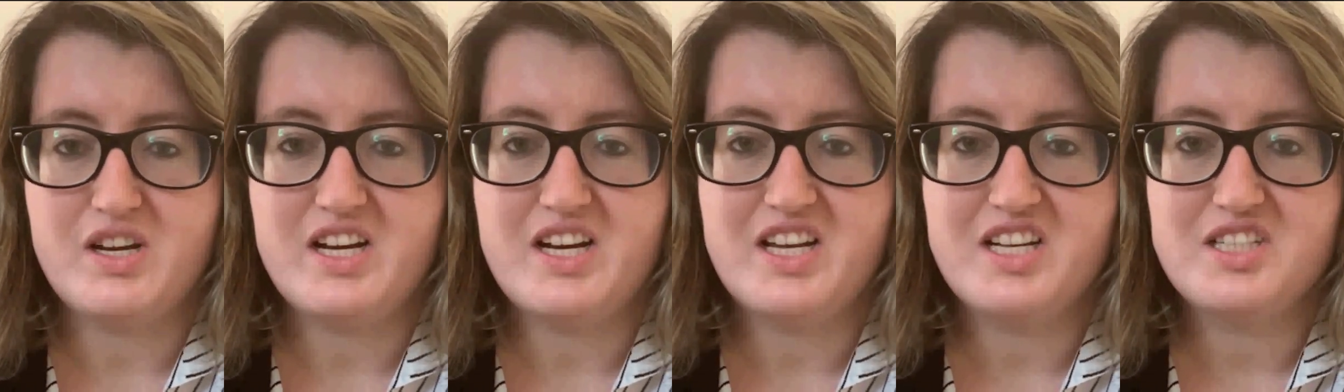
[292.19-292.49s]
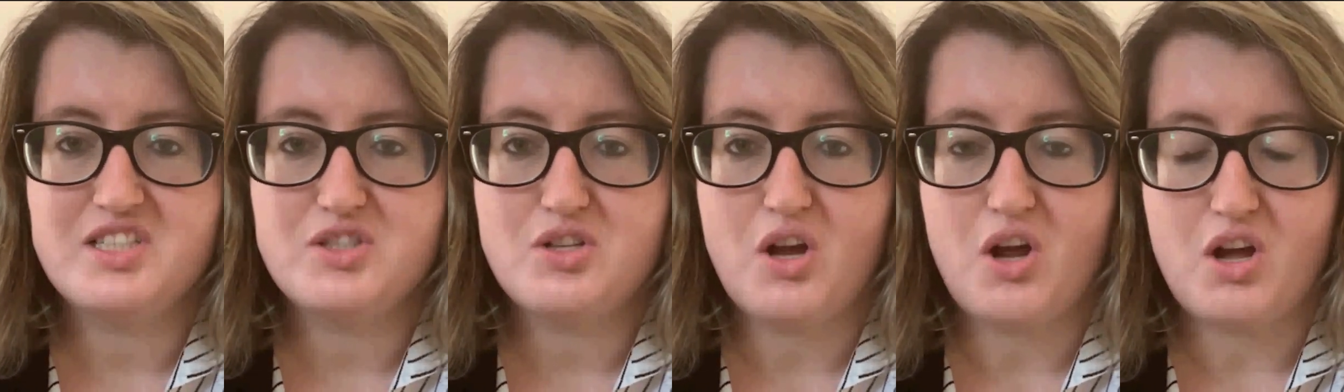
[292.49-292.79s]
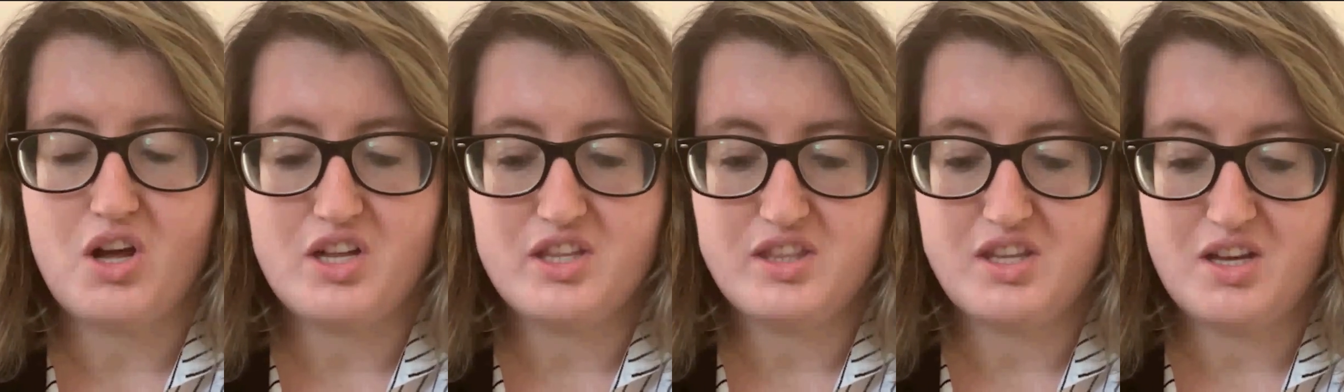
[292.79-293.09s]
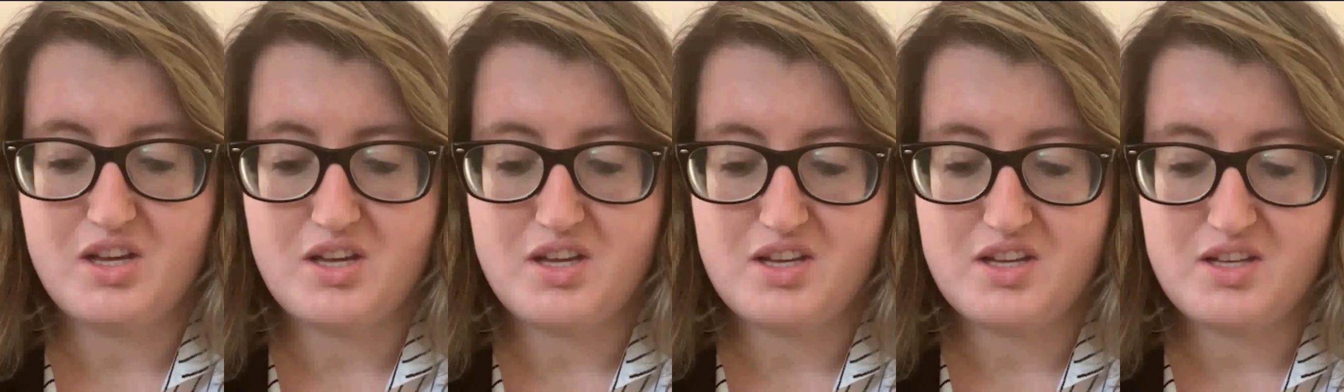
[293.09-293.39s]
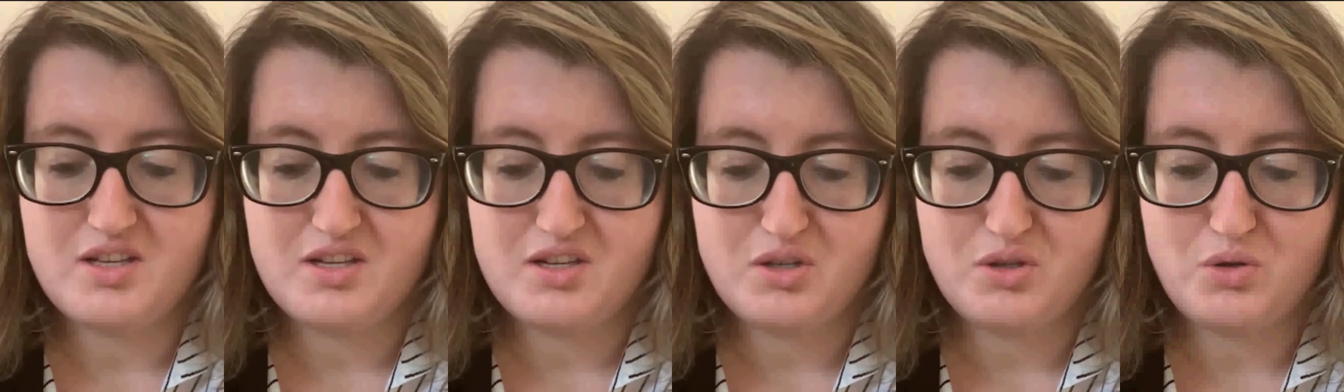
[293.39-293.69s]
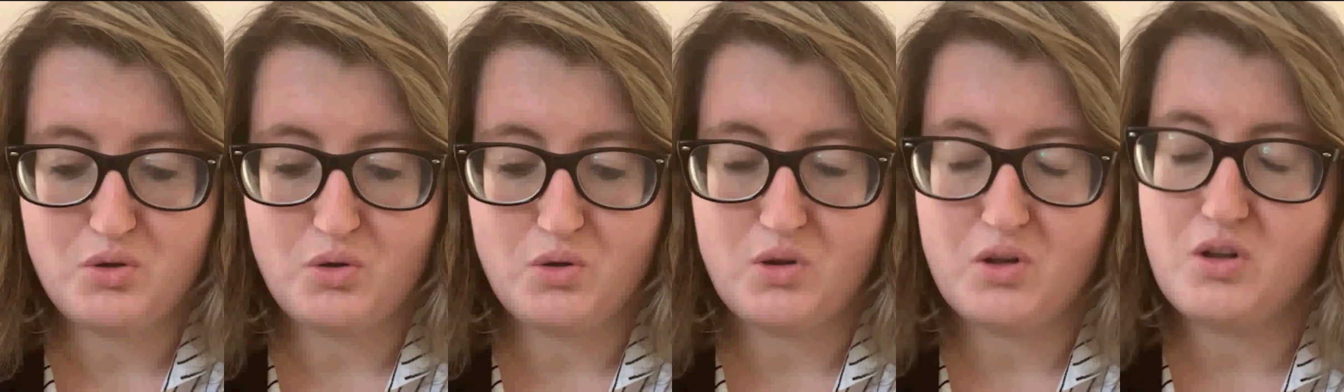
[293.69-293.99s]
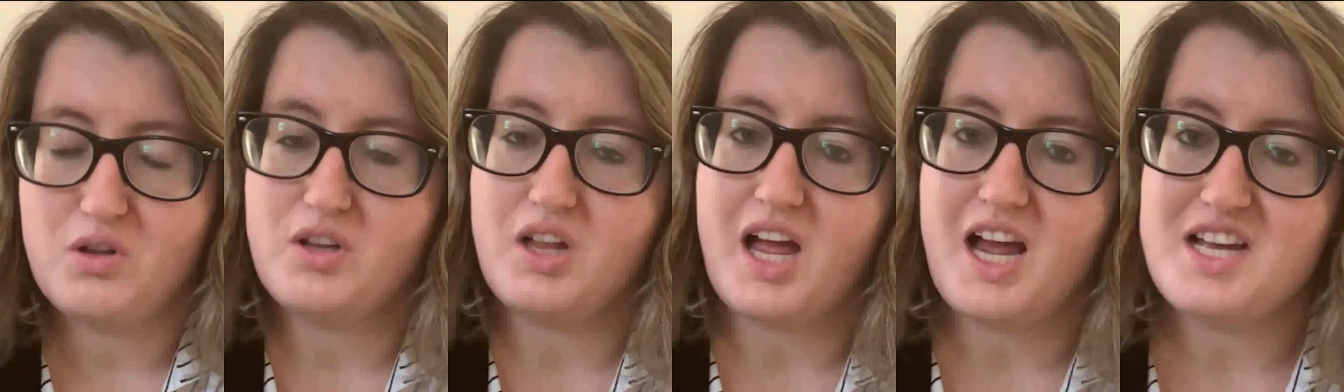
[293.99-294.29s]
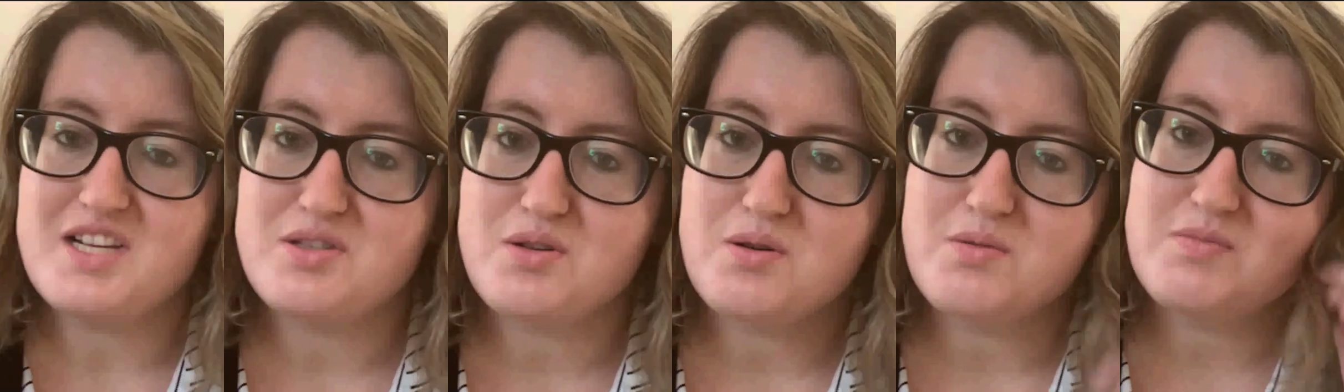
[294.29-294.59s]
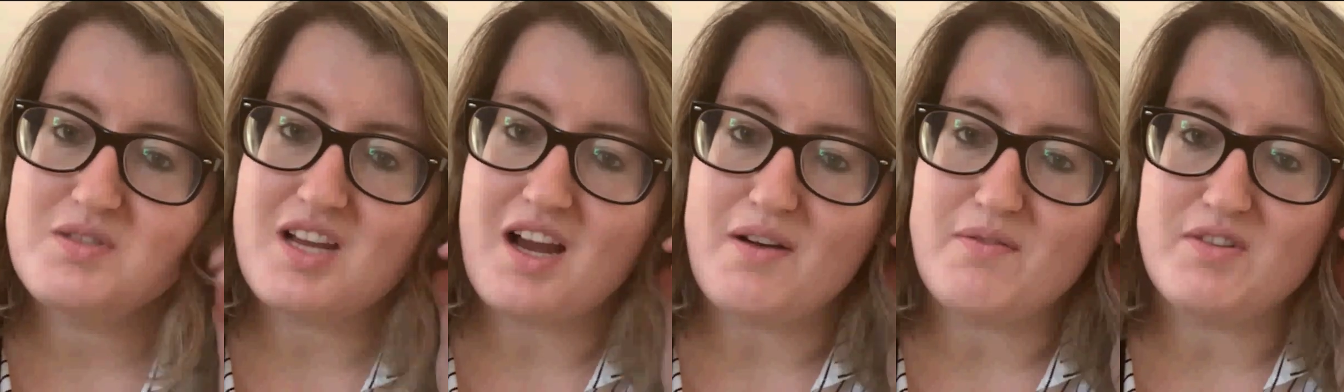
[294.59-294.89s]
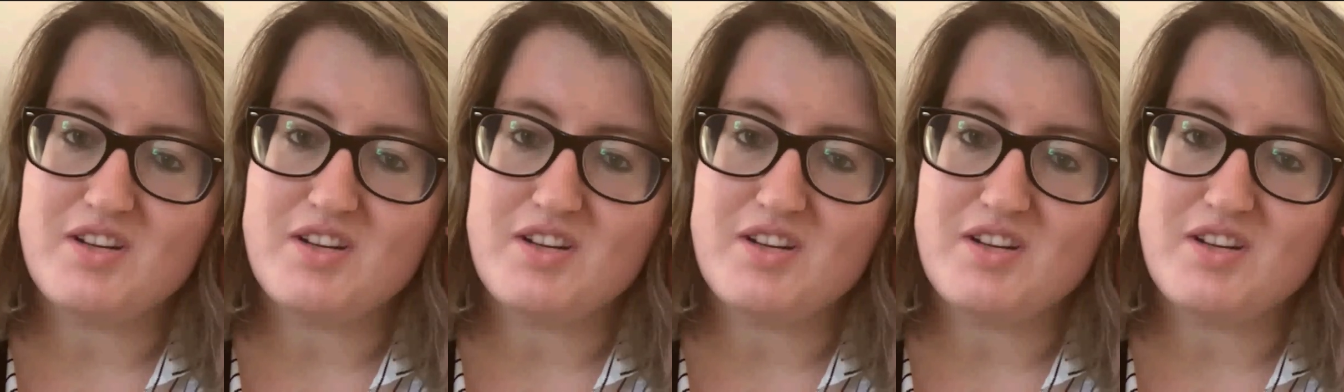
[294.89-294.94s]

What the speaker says: readings on the Google Classrooms.